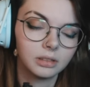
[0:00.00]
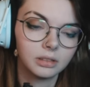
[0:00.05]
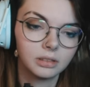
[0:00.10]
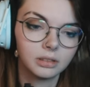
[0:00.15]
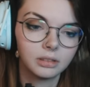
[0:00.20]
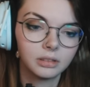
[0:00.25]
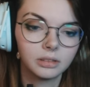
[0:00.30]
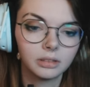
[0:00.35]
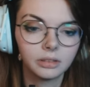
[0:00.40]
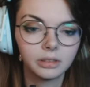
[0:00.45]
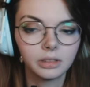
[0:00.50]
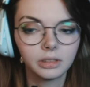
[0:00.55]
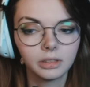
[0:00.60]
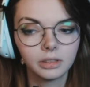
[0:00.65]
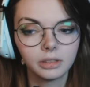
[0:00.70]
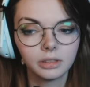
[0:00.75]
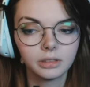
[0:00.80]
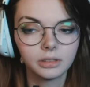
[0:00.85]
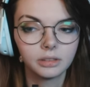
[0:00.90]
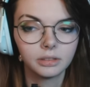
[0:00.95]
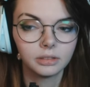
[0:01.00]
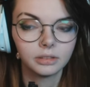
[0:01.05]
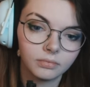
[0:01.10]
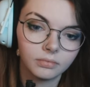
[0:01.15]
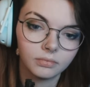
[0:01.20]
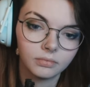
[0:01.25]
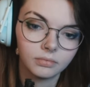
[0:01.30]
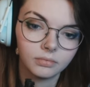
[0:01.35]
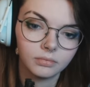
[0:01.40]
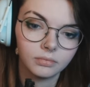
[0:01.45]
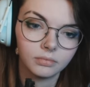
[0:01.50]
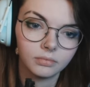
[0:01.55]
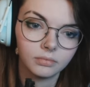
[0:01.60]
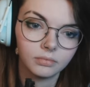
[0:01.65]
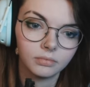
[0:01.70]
(no one is talking)